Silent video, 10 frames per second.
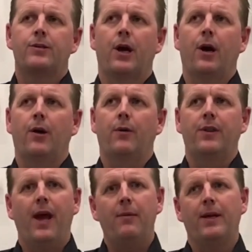So
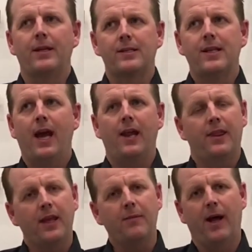with that being
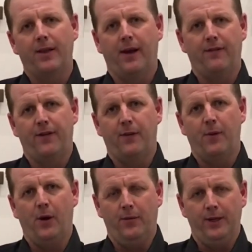said, think about that for a
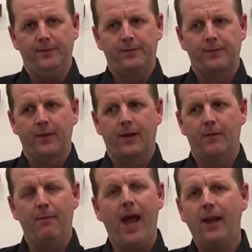moment.
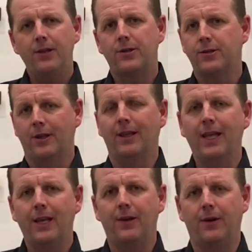Managers and
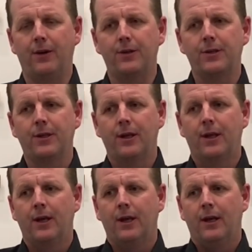leaders,
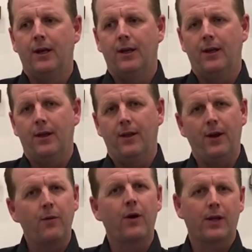
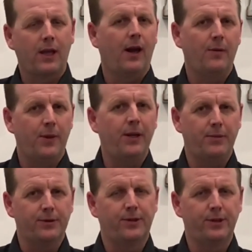they're working on
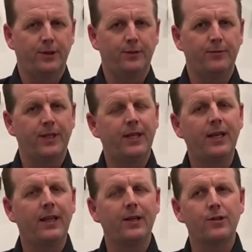people too.
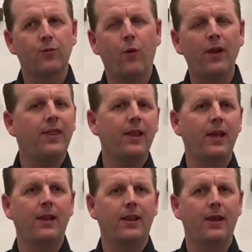But there's one
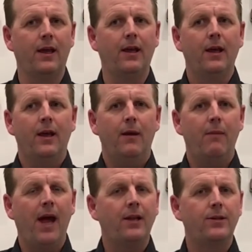thing that
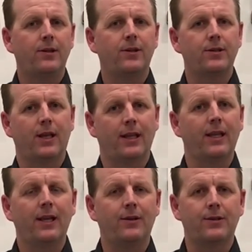managers
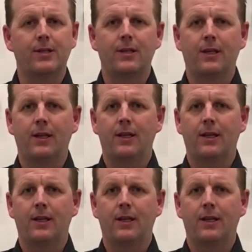and leaders